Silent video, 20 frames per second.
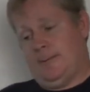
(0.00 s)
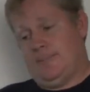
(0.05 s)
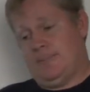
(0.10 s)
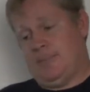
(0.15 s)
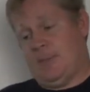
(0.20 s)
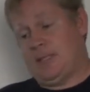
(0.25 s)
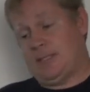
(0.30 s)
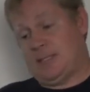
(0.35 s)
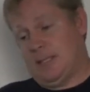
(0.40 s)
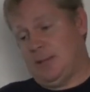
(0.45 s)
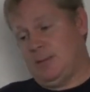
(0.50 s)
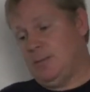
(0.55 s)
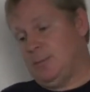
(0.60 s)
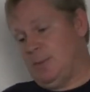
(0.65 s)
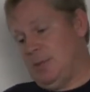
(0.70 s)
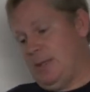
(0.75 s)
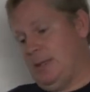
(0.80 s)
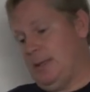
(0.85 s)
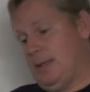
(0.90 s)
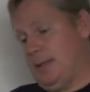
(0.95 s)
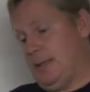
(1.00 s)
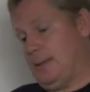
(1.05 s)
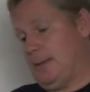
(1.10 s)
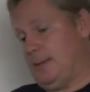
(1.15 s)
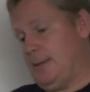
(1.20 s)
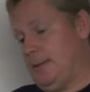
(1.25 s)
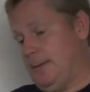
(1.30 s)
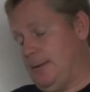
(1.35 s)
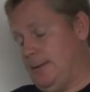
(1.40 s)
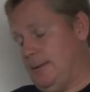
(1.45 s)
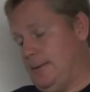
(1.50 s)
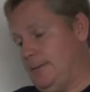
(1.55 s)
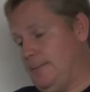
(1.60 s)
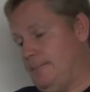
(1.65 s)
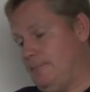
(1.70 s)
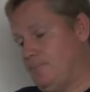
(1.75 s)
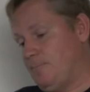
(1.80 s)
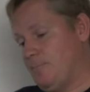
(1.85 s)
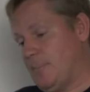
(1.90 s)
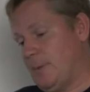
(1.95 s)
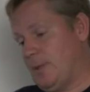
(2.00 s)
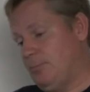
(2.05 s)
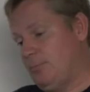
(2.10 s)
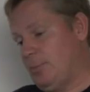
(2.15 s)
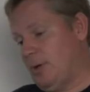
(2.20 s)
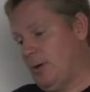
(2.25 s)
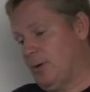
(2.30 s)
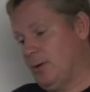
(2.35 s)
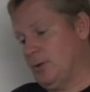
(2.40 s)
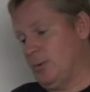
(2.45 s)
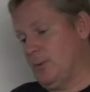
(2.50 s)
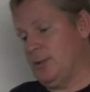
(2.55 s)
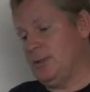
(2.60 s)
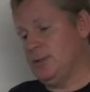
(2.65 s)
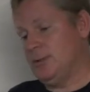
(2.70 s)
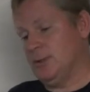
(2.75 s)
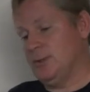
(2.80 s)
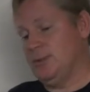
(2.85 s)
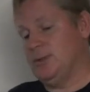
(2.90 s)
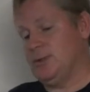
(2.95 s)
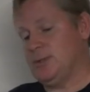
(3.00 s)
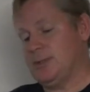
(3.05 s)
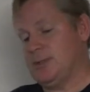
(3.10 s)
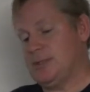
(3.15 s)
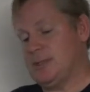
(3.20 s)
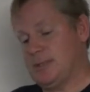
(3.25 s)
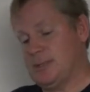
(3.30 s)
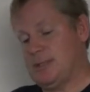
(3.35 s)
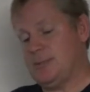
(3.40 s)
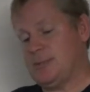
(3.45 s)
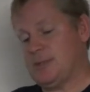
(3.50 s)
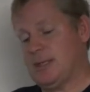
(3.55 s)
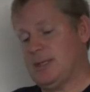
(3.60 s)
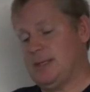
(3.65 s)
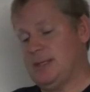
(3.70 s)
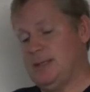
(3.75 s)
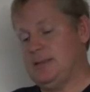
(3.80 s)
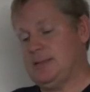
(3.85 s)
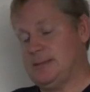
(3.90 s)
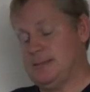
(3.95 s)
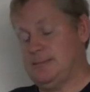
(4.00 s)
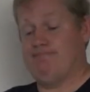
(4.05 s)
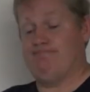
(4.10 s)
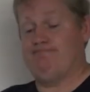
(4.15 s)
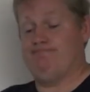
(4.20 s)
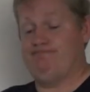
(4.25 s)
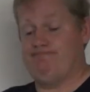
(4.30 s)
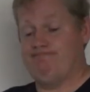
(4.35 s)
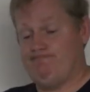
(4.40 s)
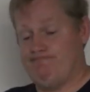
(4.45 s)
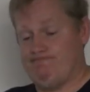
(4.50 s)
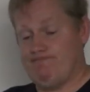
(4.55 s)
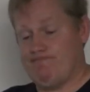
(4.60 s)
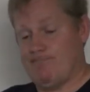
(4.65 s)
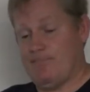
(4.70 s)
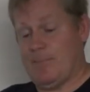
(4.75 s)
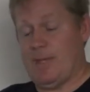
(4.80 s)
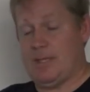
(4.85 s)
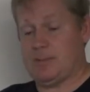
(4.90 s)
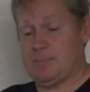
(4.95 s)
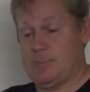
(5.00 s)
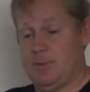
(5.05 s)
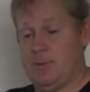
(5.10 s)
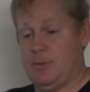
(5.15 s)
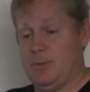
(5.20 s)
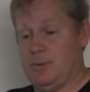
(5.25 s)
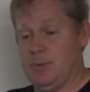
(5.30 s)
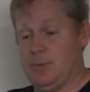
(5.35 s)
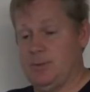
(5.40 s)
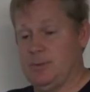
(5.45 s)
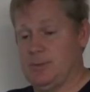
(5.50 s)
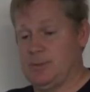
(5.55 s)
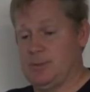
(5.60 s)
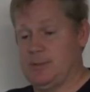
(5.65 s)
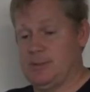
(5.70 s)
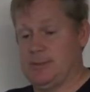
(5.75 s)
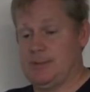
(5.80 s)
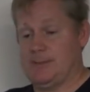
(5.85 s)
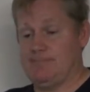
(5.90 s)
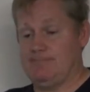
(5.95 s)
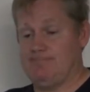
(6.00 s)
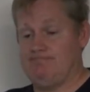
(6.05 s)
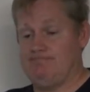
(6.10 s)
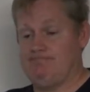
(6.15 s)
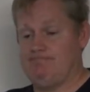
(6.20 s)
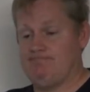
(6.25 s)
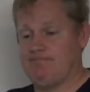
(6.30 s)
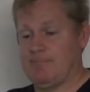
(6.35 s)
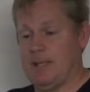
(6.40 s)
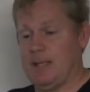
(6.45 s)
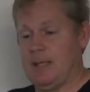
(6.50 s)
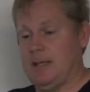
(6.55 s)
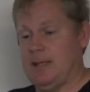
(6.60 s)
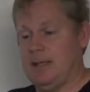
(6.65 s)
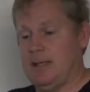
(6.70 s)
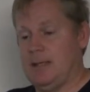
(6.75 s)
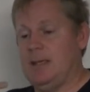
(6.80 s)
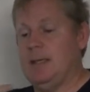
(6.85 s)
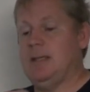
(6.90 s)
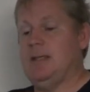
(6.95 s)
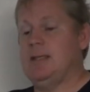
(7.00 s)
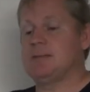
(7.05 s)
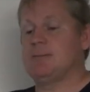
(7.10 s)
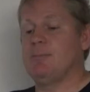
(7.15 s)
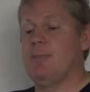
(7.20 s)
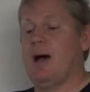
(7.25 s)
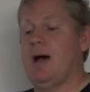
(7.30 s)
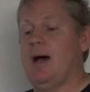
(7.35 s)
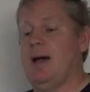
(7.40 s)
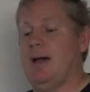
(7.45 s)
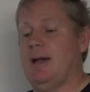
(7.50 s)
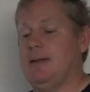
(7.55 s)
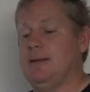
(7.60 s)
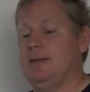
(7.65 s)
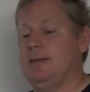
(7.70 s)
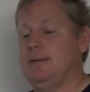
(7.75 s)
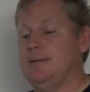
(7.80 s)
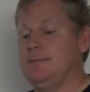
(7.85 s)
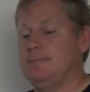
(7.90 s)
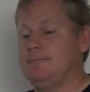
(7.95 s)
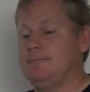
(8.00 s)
They seem to be paranoid delusions. It seems like he has paranoid delusions. In his mind,